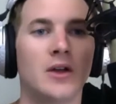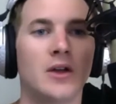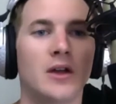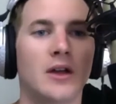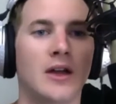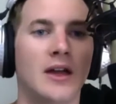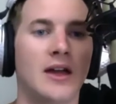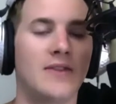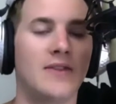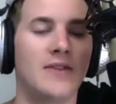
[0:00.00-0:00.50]

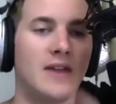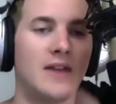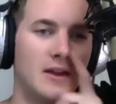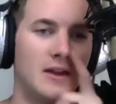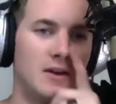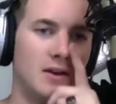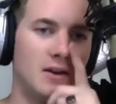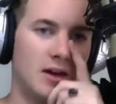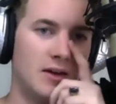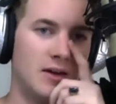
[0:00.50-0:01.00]
And
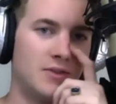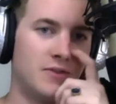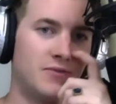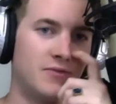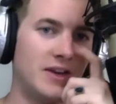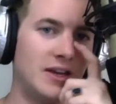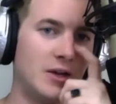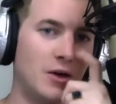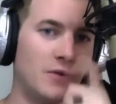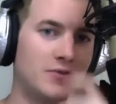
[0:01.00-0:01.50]
then the
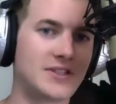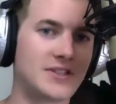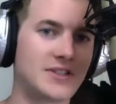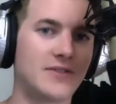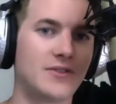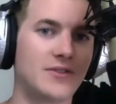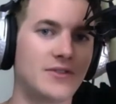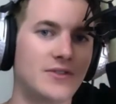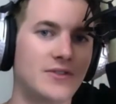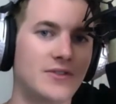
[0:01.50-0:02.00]
video of
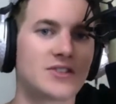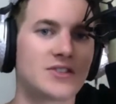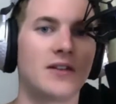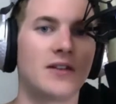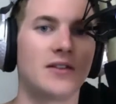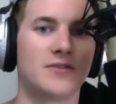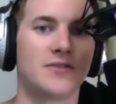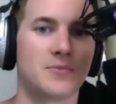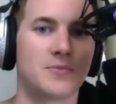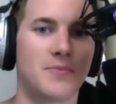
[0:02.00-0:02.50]
Stephen
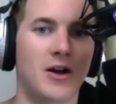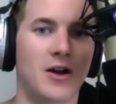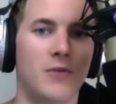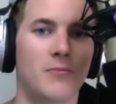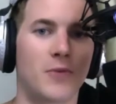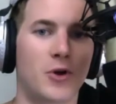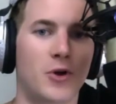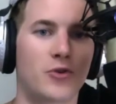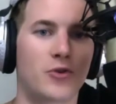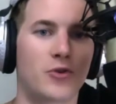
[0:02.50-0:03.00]
Sotloff's
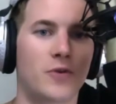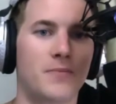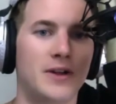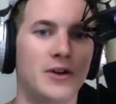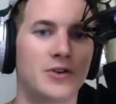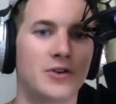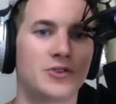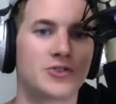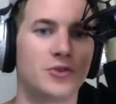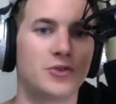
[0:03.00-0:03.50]
apparent murder
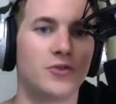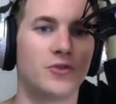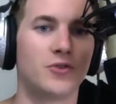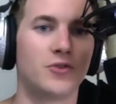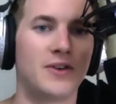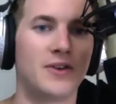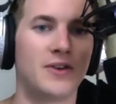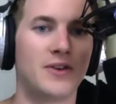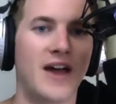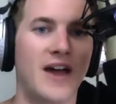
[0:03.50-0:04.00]
appears to have
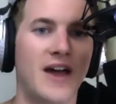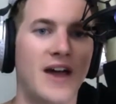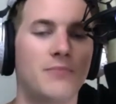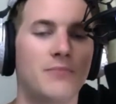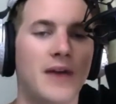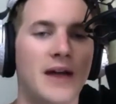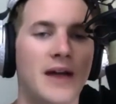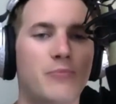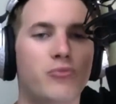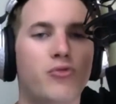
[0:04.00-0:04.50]
been
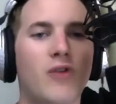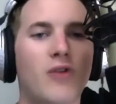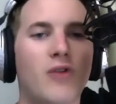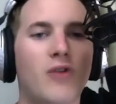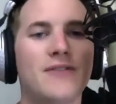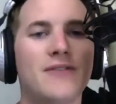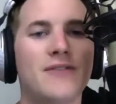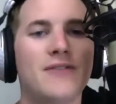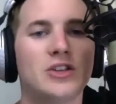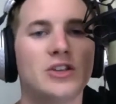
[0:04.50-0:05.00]
found by
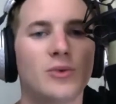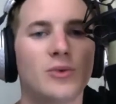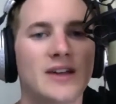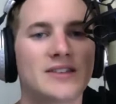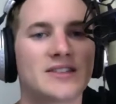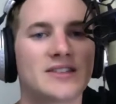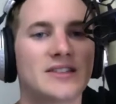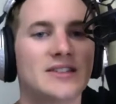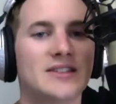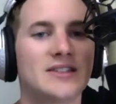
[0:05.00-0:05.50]
private
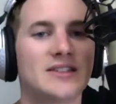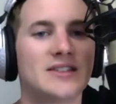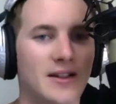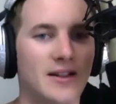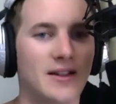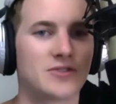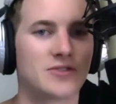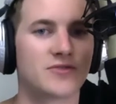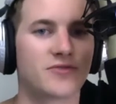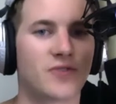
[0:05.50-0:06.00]
U.S.
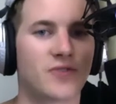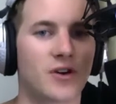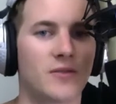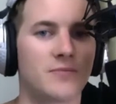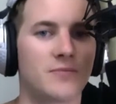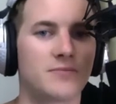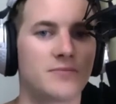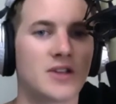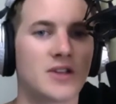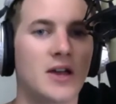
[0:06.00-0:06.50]
intelligence
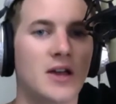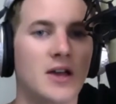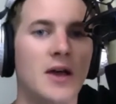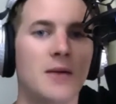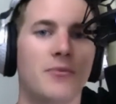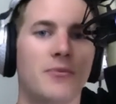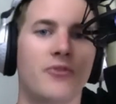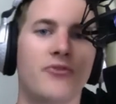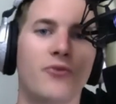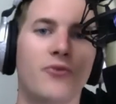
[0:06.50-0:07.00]
firms
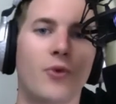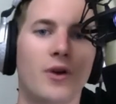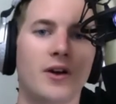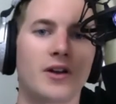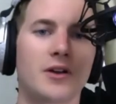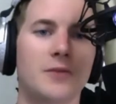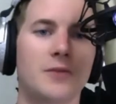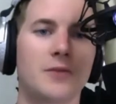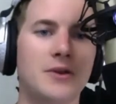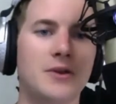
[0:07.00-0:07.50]
before
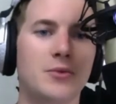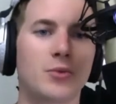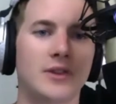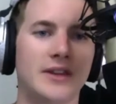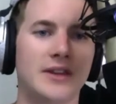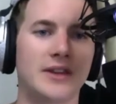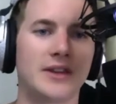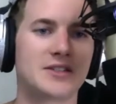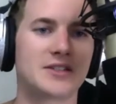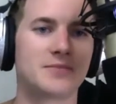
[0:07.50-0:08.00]
it could be
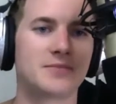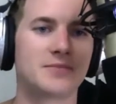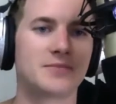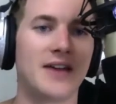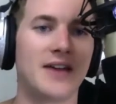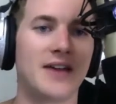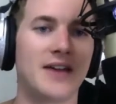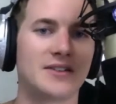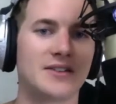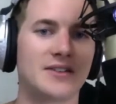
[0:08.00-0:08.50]
released
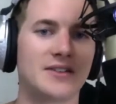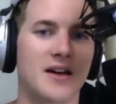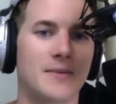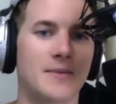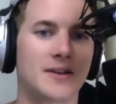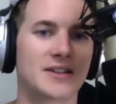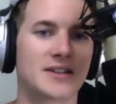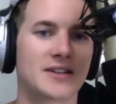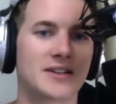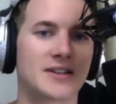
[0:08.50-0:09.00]
by the
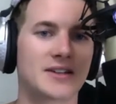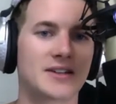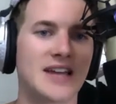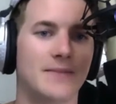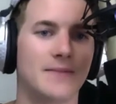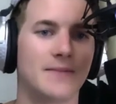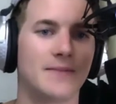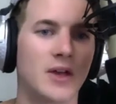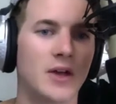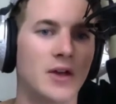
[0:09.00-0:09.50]
Islamic State.
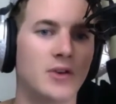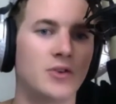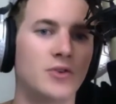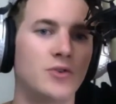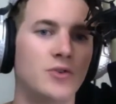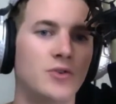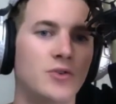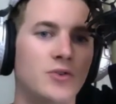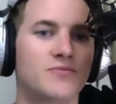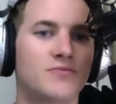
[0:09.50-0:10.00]

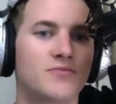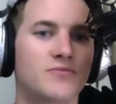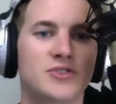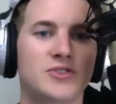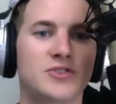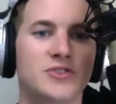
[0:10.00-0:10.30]
News of Mr.